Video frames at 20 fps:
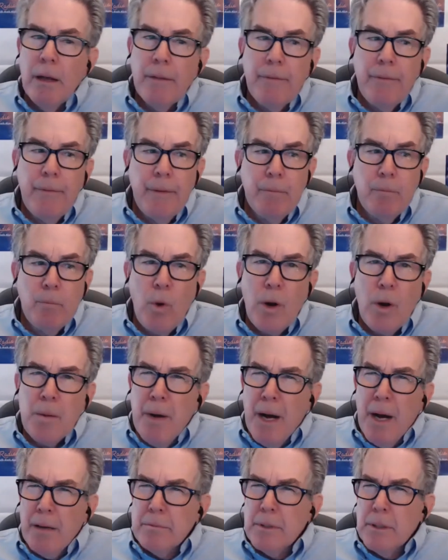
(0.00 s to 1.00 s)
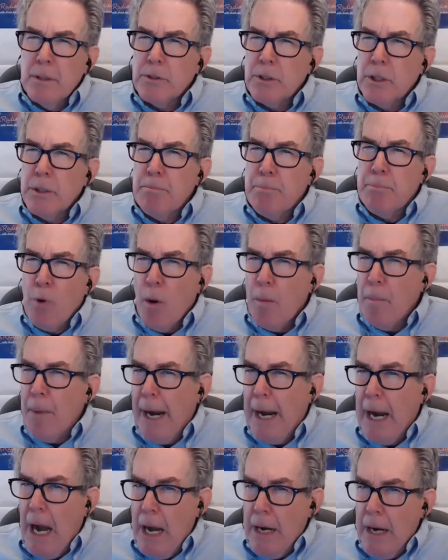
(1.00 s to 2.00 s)
What about using
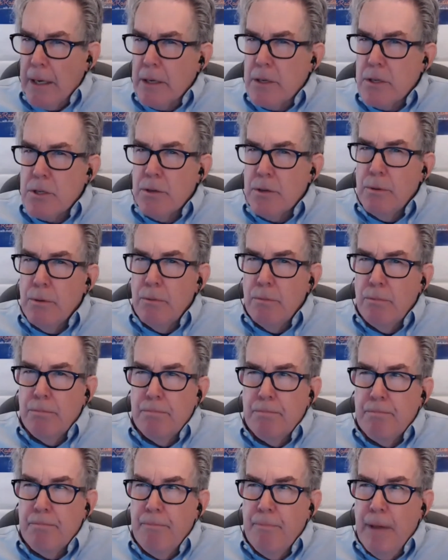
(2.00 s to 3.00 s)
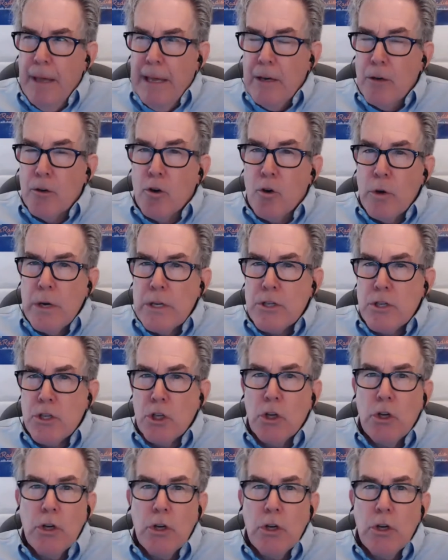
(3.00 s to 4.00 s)
probiotics to increase the
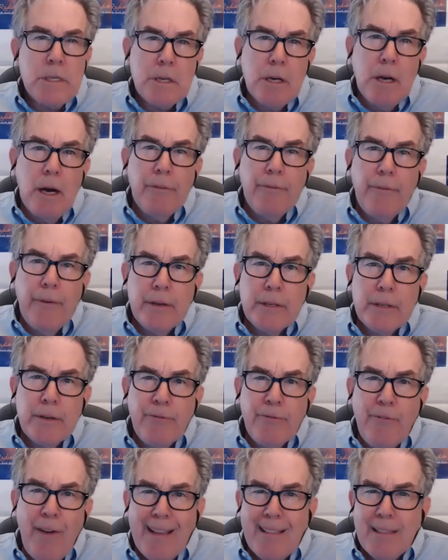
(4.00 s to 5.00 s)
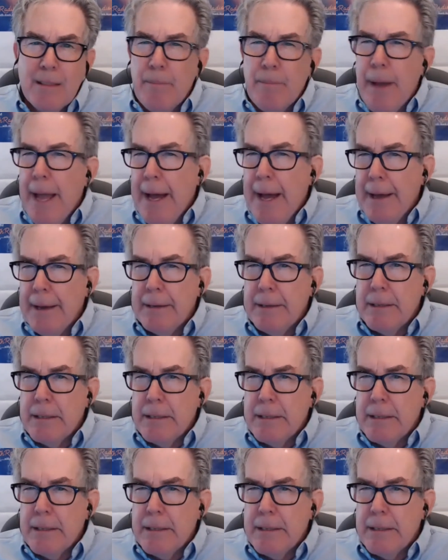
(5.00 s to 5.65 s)
good stuff and to fight the bad?